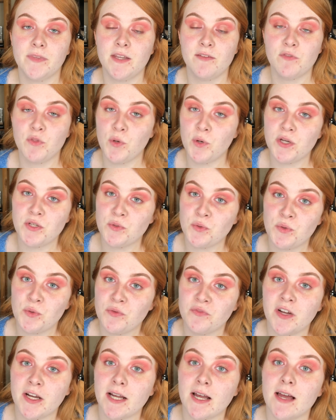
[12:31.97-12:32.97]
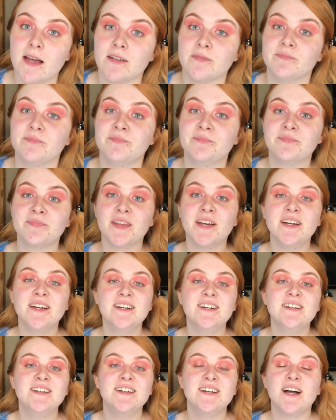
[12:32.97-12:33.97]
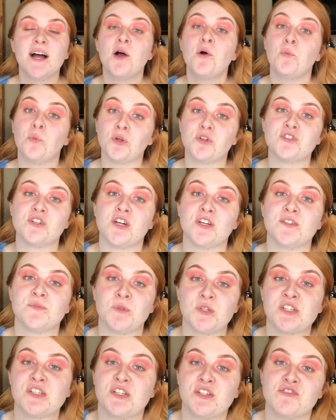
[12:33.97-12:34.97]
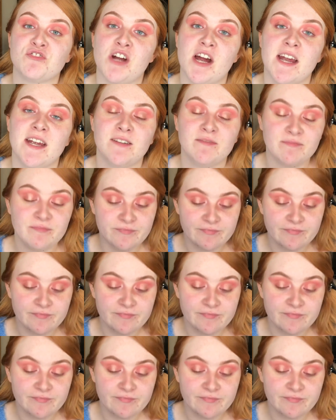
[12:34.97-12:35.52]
Even though I don't know if I can. We'll still try.